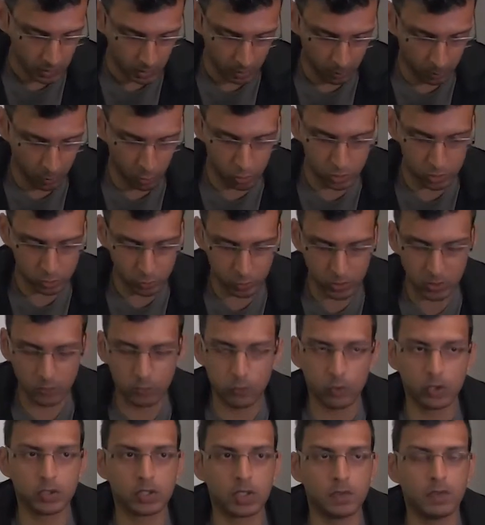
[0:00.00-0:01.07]
Both the
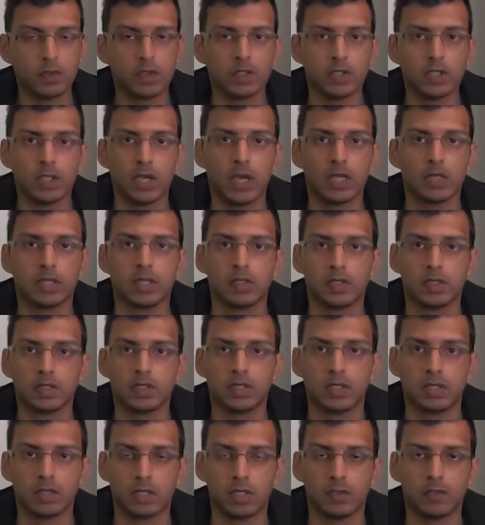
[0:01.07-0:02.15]
2470 and the
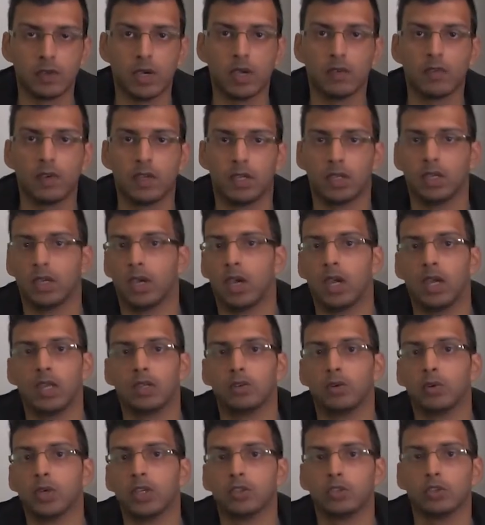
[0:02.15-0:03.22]
1635 I had no
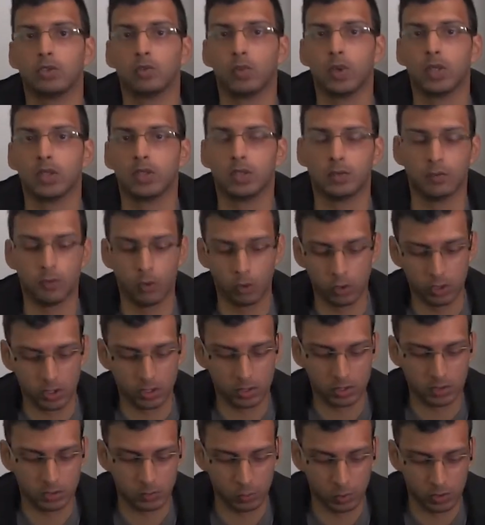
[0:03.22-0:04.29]
issues with. The
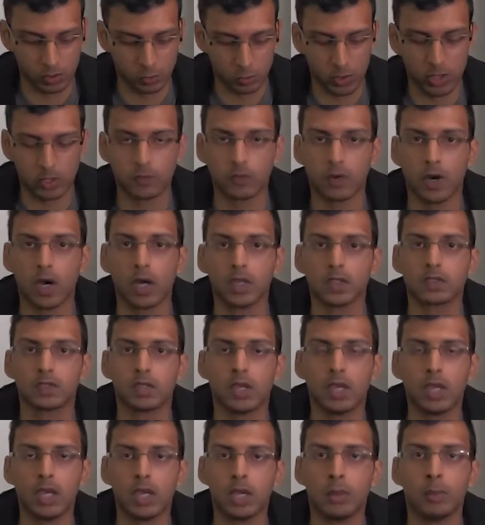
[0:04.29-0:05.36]
focus was quite fast,
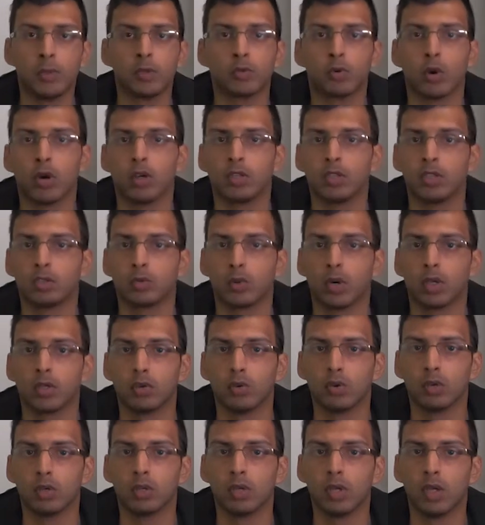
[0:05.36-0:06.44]
image quality is quite
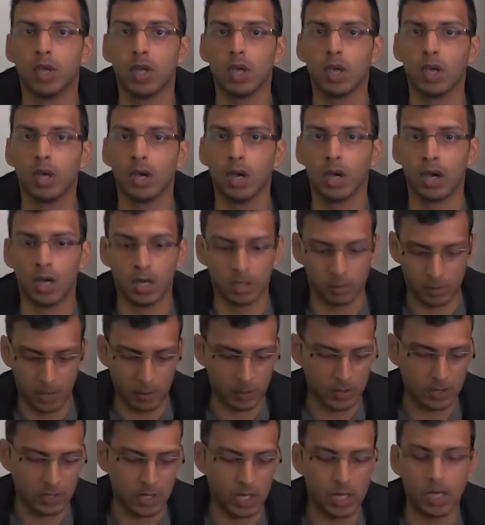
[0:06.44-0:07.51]
good. I
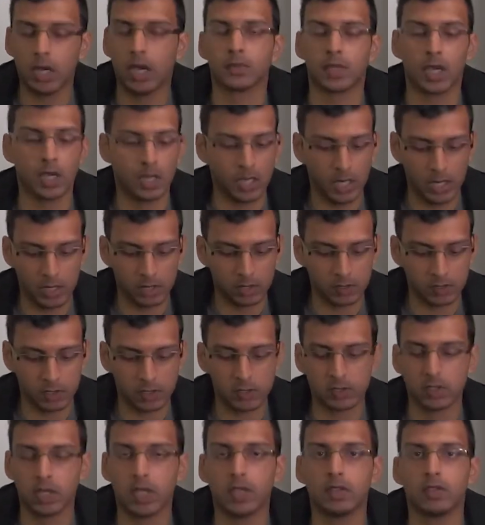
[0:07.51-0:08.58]
mean, they are L
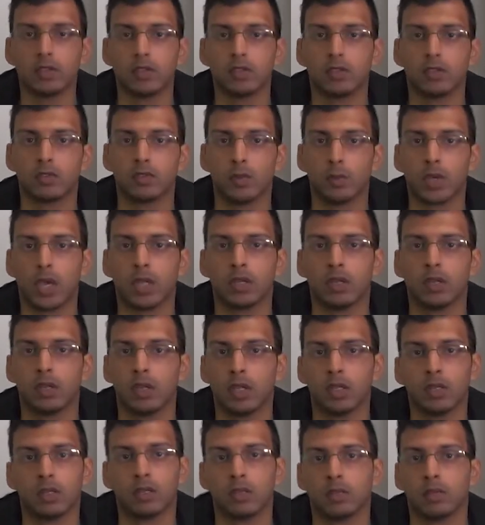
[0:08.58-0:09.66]
series lenses from Canon,
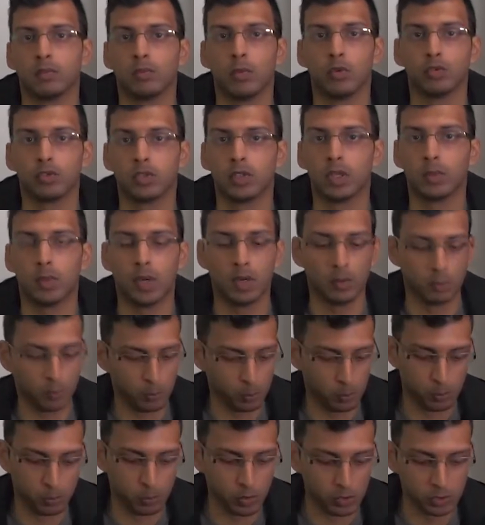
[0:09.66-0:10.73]
and most of them are
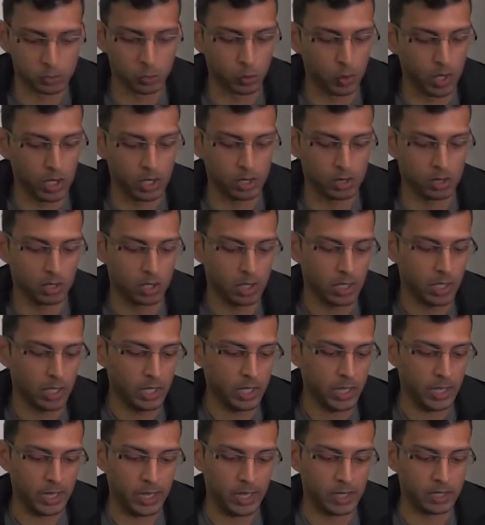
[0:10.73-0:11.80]
built well,
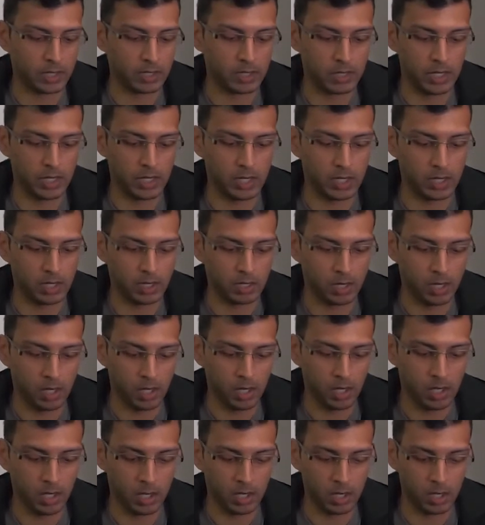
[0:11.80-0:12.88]
and they
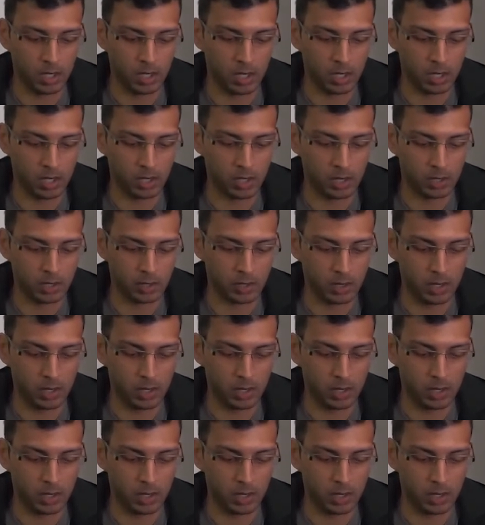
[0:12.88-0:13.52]
are